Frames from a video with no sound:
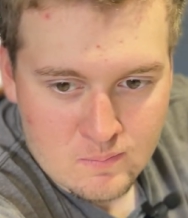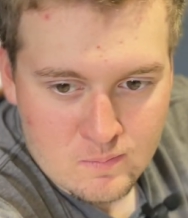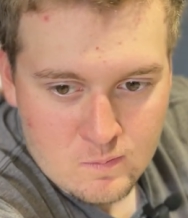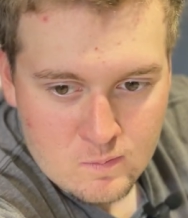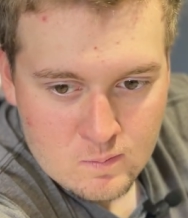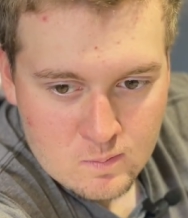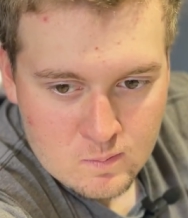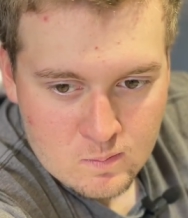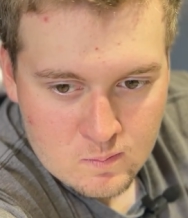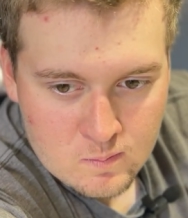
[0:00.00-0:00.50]

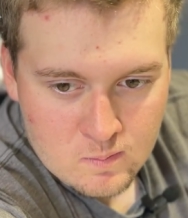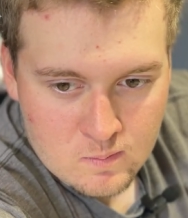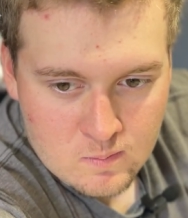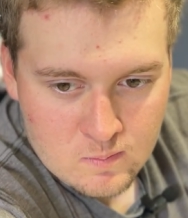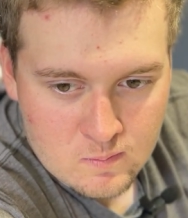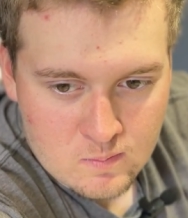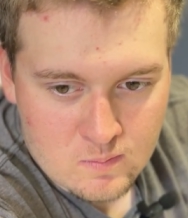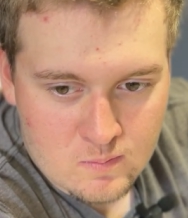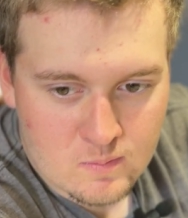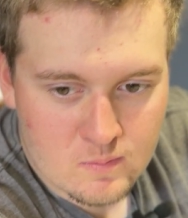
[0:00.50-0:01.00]
That's all.
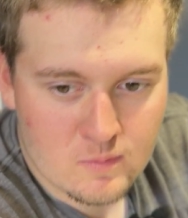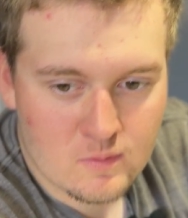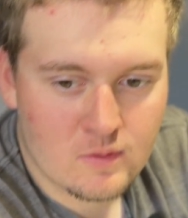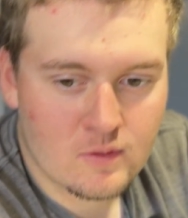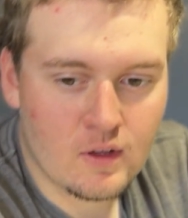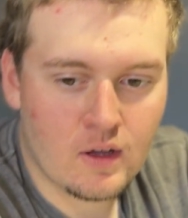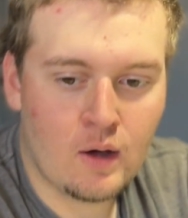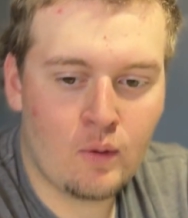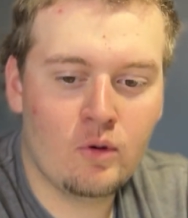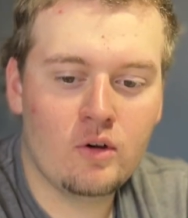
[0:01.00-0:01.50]
That's good.
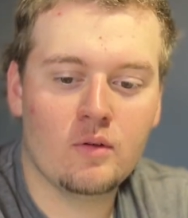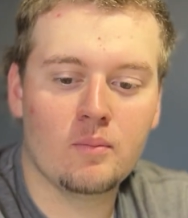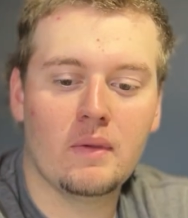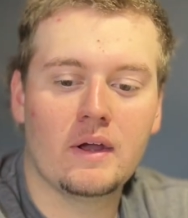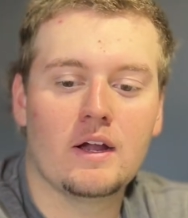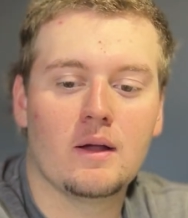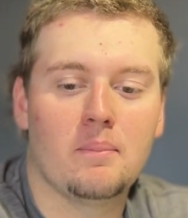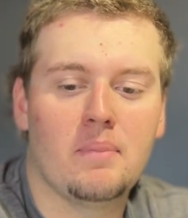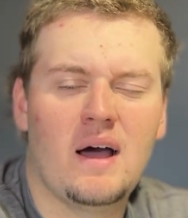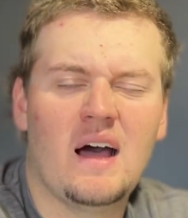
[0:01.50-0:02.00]
I want to
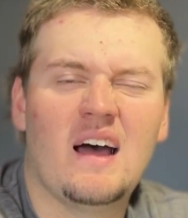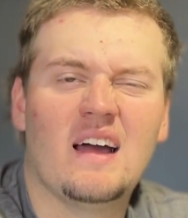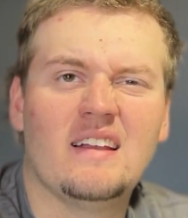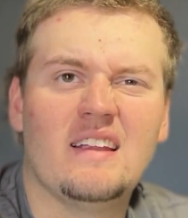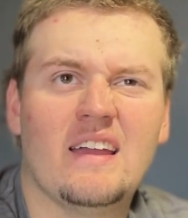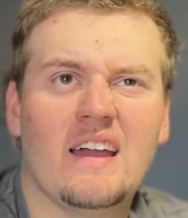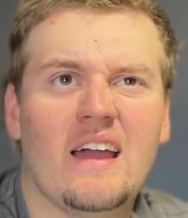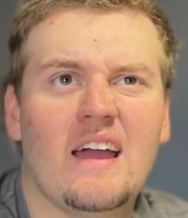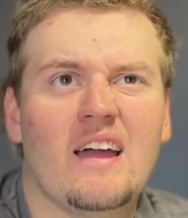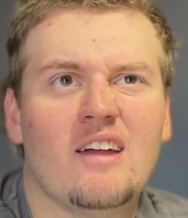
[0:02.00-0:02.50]
make a
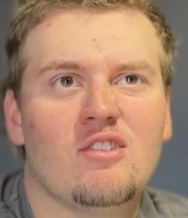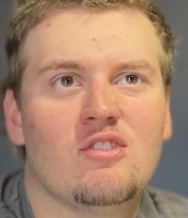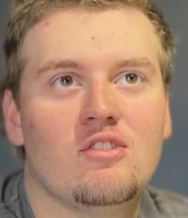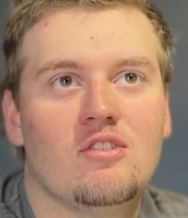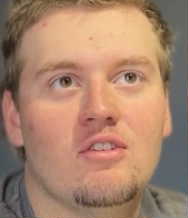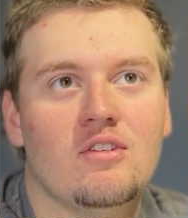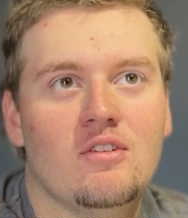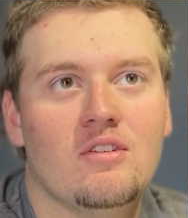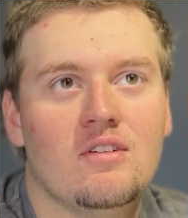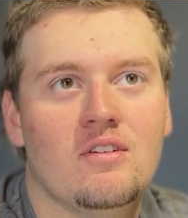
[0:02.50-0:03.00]
podcast.